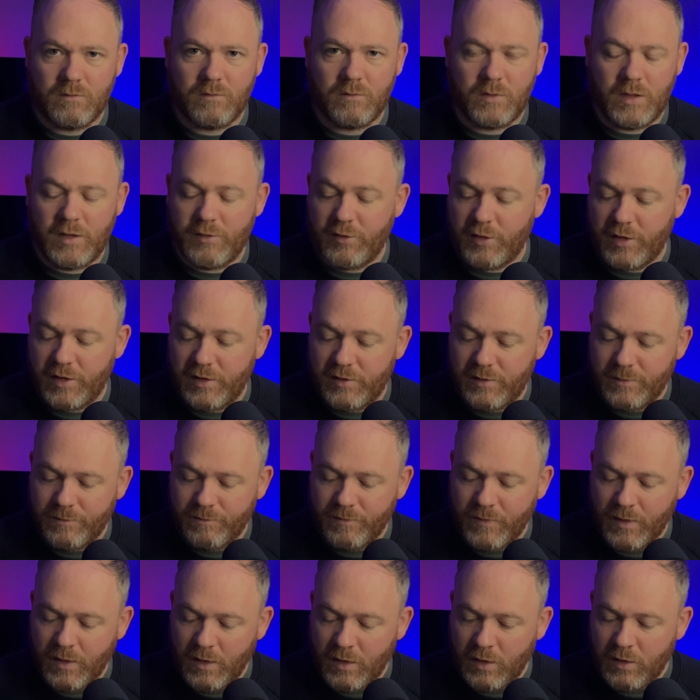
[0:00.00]
Whatever it is.
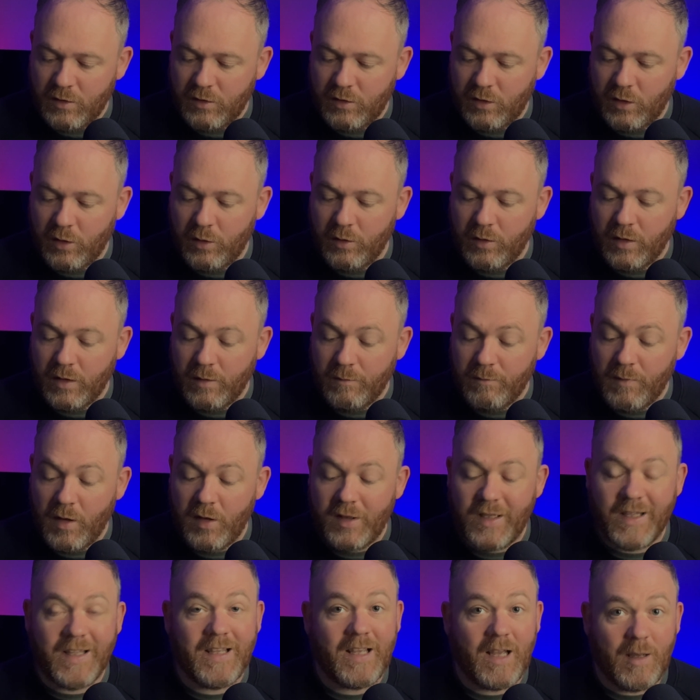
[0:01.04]
So
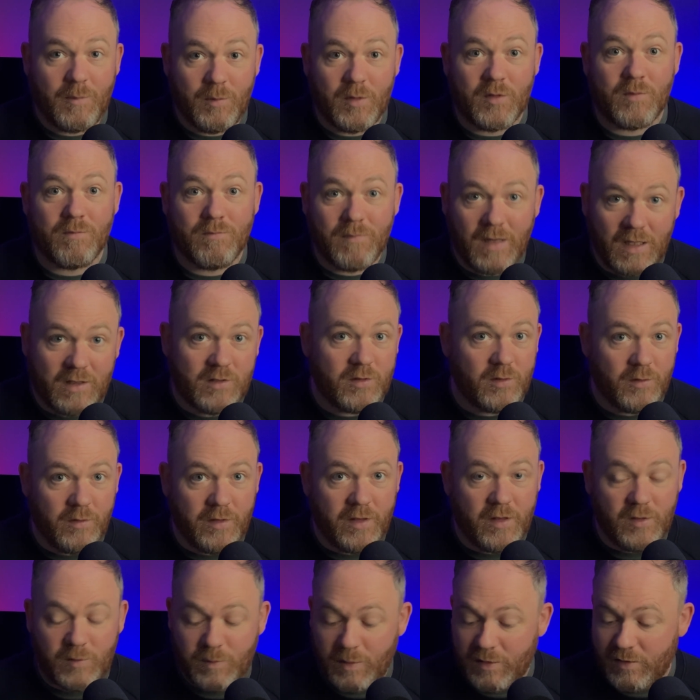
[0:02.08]
market cap is massive for
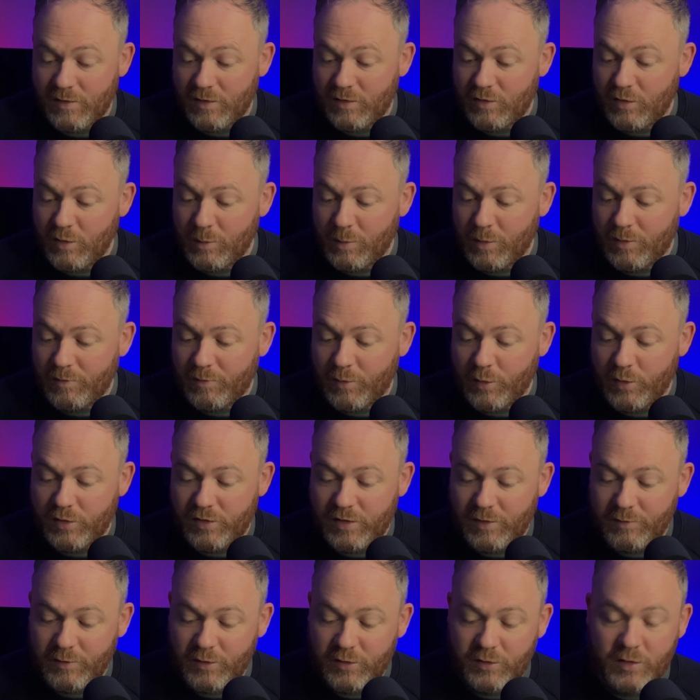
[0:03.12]
this business,
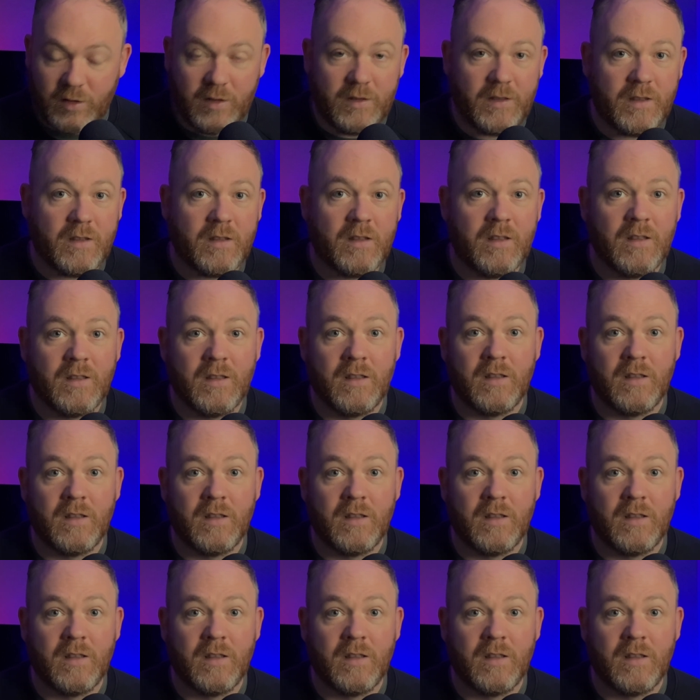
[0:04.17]
$2.47 trillion.